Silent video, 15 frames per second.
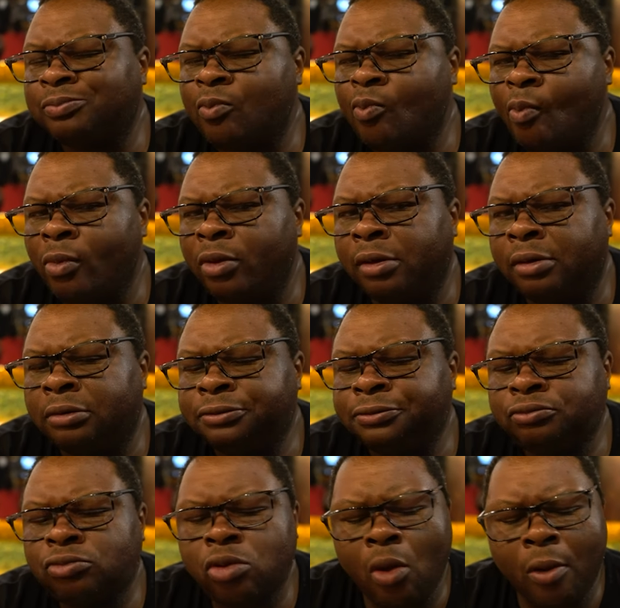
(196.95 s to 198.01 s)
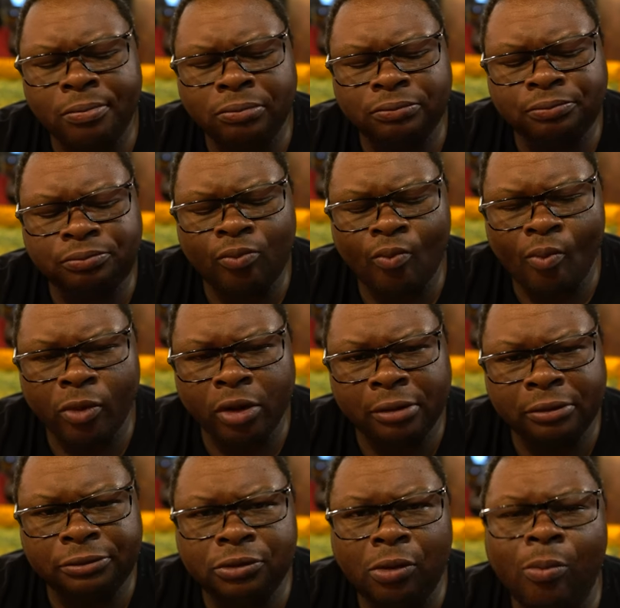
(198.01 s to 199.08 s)
Super solid. Would
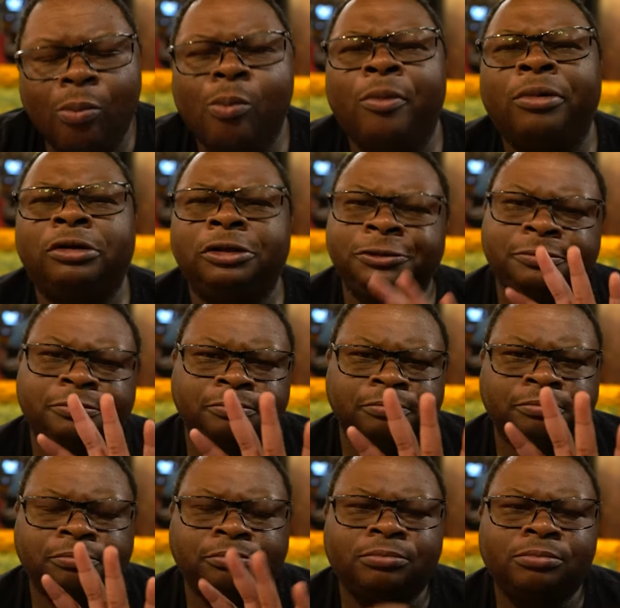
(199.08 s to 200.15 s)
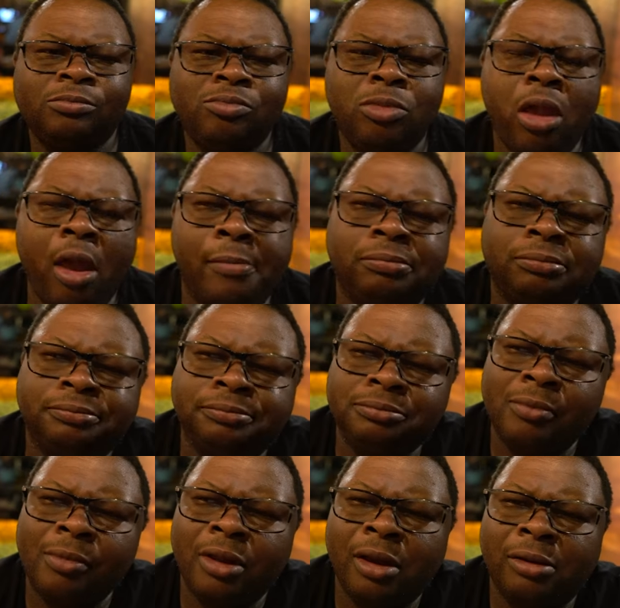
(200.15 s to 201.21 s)
recommend four out of five
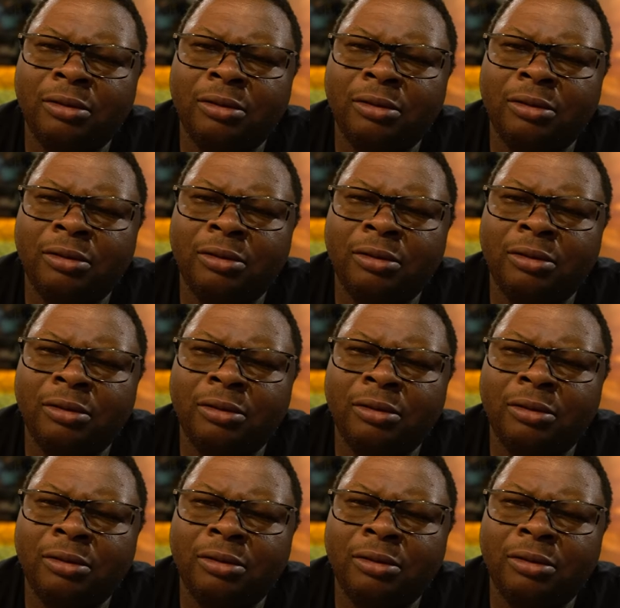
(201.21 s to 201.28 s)
claws.